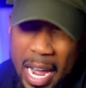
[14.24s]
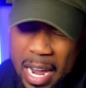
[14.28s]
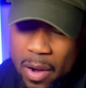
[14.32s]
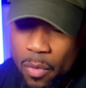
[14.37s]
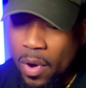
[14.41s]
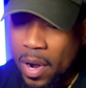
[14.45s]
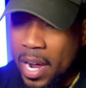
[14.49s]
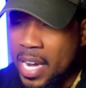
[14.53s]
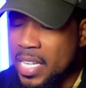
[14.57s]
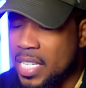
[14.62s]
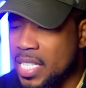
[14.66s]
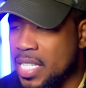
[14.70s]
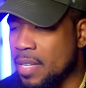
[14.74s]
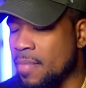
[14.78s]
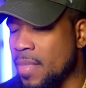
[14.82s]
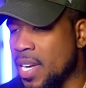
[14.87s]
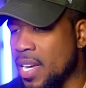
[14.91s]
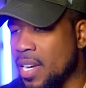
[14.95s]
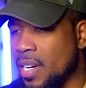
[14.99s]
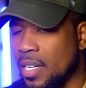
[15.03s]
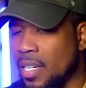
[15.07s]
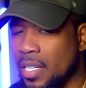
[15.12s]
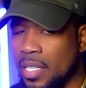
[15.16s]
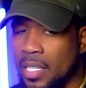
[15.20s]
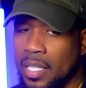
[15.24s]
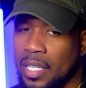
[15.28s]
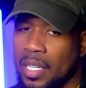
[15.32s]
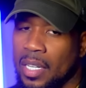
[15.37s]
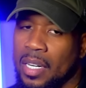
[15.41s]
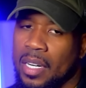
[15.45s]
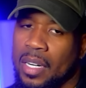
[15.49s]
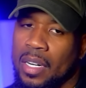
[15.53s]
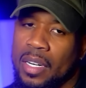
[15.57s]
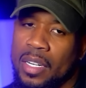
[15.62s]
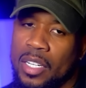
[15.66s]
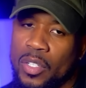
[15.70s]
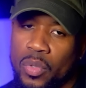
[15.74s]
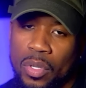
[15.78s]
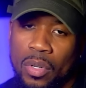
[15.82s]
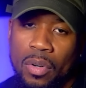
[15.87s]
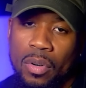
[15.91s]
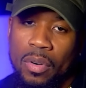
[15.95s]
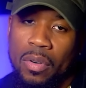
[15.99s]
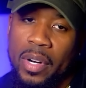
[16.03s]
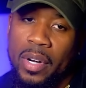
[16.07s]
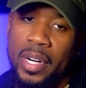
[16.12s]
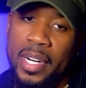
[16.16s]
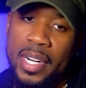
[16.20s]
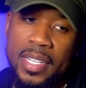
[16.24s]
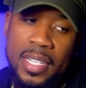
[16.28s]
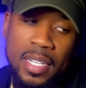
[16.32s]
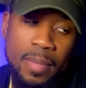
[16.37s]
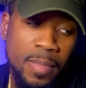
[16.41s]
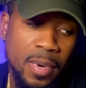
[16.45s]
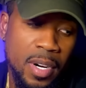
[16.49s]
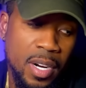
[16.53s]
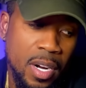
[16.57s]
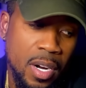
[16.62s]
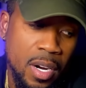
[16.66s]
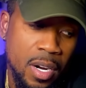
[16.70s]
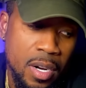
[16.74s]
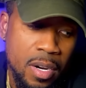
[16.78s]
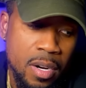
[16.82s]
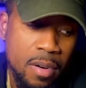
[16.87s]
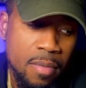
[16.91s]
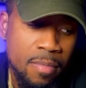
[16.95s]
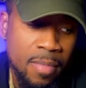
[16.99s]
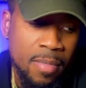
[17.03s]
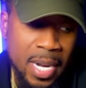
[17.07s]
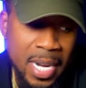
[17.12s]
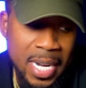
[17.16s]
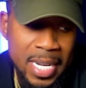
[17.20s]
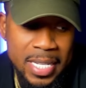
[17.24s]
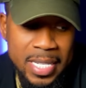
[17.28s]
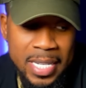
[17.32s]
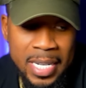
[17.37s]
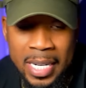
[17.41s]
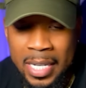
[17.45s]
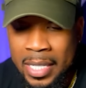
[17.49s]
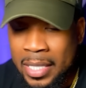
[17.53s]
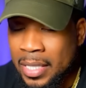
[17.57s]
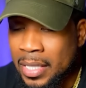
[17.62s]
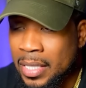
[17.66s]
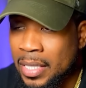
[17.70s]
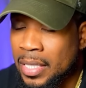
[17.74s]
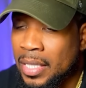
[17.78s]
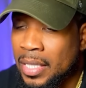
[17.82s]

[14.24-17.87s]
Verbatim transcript: Night Watch, man, I heard this one go crazy, bro. I heard Montana of